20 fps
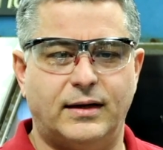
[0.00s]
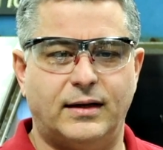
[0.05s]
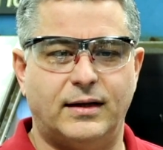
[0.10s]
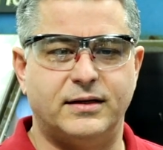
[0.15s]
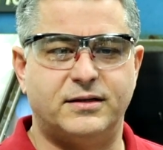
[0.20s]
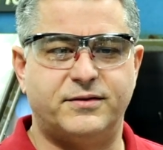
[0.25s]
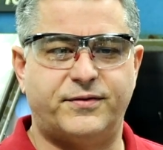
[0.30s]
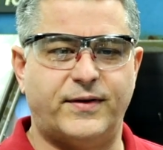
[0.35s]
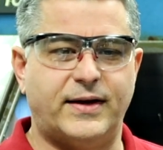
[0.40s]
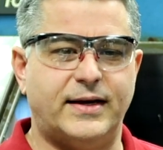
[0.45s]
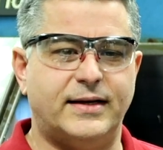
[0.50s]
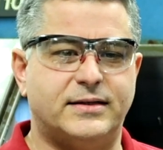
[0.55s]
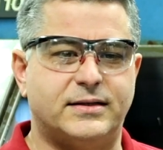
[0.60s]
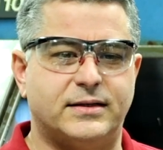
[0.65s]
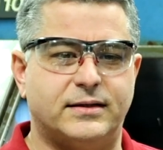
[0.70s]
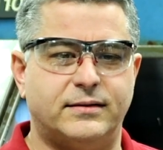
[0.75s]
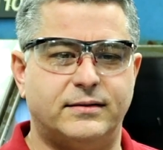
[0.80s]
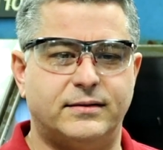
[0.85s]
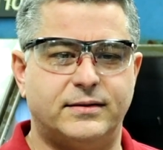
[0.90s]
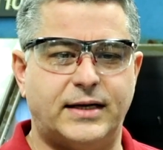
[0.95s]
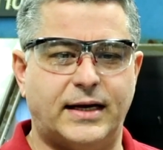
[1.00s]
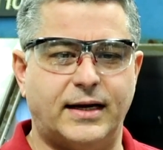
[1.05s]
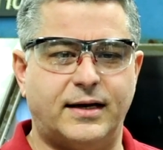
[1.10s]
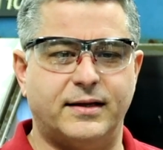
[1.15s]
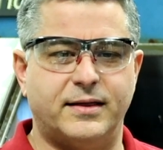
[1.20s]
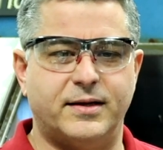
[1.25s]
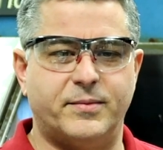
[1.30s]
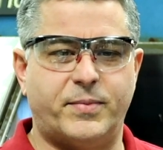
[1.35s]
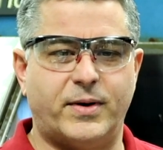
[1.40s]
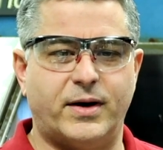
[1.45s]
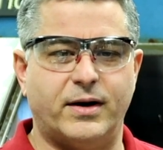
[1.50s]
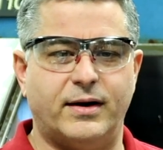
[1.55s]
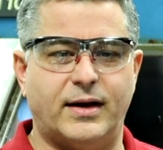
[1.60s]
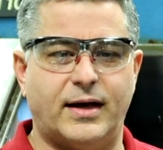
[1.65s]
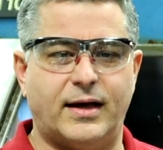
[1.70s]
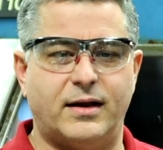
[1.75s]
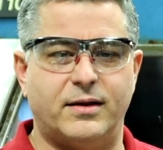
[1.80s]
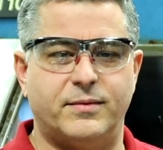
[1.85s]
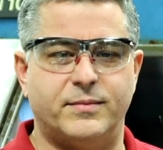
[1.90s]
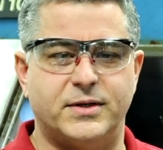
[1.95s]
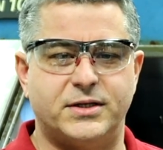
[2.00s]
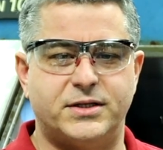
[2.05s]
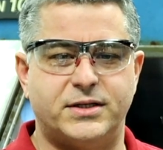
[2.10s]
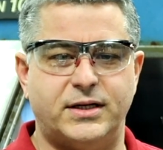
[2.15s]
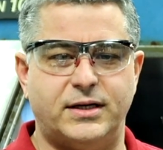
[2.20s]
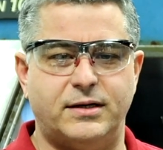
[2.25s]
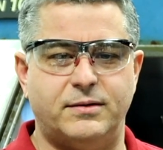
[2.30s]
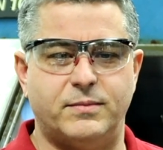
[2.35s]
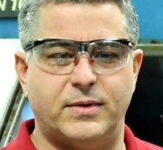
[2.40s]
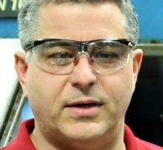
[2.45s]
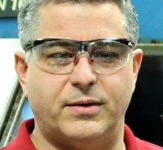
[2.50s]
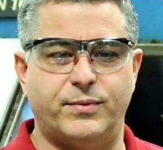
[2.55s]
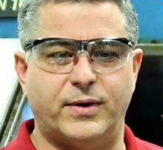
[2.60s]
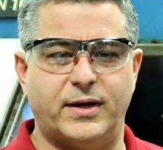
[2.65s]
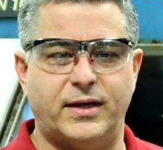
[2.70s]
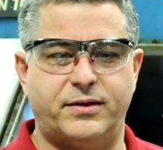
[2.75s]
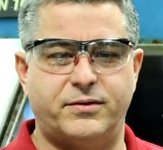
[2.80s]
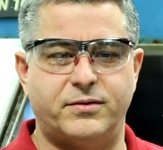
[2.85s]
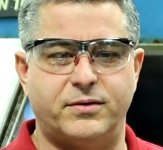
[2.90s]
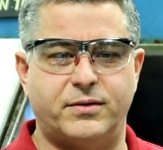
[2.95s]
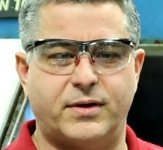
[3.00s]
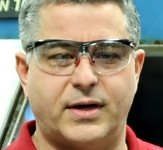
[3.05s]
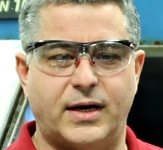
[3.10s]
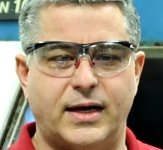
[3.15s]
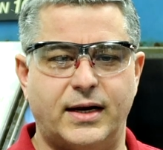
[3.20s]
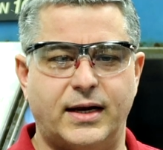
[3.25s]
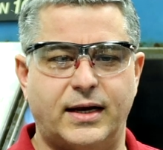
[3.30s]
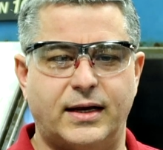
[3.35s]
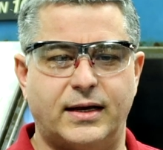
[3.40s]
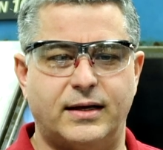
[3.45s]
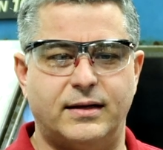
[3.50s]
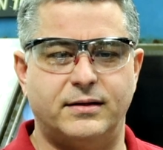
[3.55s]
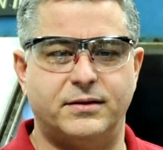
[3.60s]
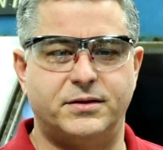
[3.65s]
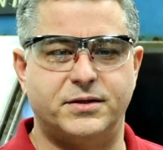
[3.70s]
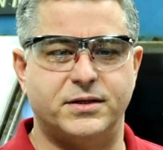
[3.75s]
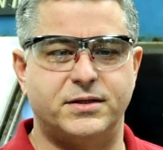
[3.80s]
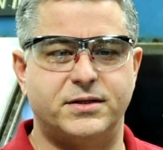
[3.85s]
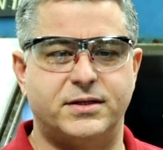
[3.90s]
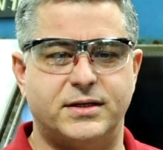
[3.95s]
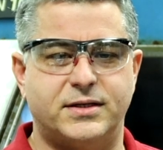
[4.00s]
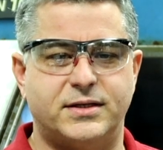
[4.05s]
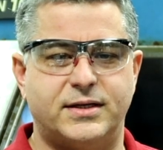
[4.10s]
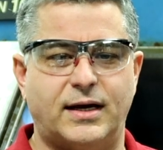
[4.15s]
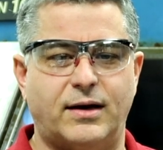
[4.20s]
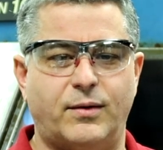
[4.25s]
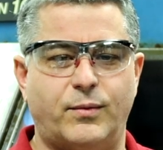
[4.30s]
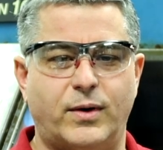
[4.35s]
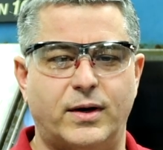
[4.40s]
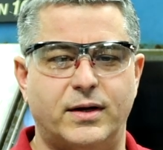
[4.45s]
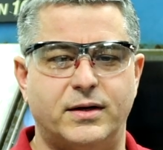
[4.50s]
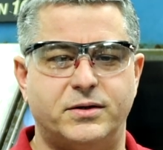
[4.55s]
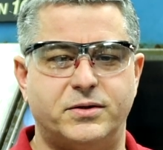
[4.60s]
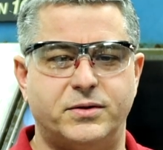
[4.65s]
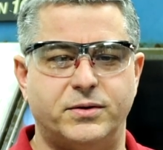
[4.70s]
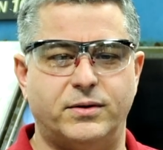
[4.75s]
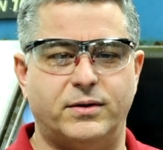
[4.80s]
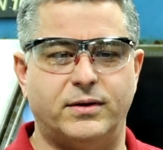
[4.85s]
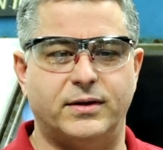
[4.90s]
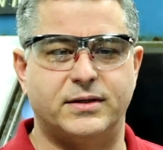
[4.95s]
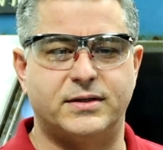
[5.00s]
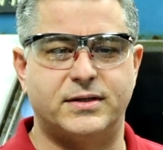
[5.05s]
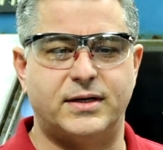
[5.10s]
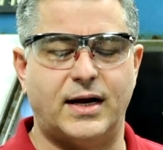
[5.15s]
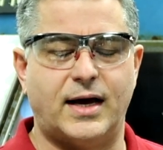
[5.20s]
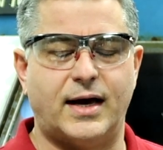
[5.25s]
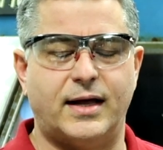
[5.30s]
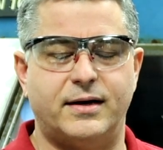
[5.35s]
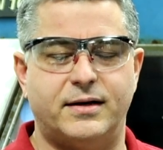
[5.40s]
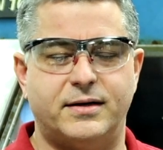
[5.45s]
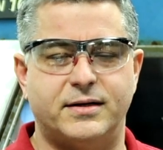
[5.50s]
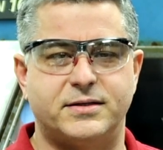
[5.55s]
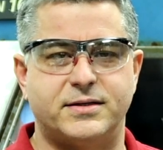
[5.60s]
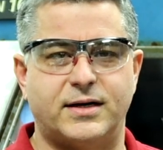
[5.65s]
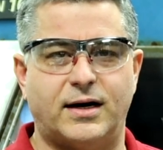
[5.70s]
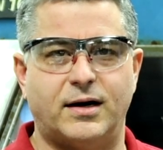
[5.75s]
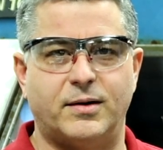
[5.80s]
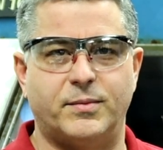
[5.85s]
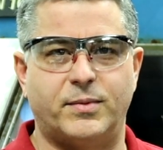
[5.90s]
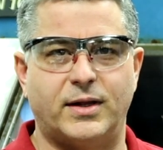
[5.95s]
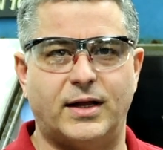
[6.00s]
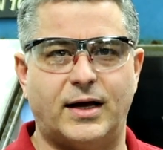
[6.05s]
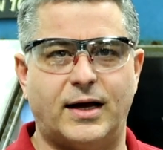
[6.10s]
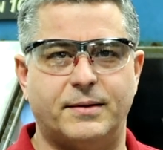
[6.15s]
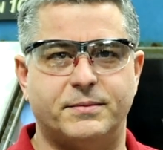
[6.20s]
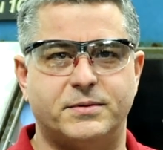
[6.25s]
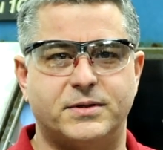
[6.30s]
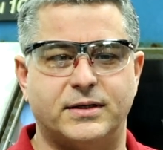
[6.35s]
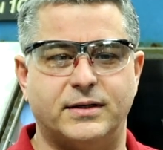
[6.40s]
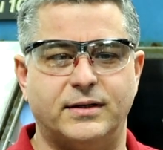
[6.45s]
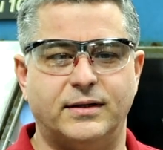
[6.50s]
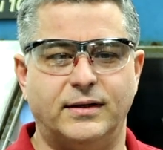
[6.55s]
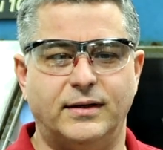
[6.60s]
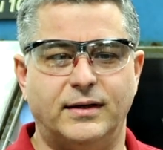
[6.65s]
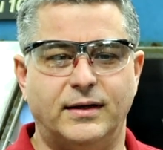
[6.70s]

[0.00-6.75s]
Let's face it, taking the part out of the machine midway through cutting it just to set one tool is not a desirable option.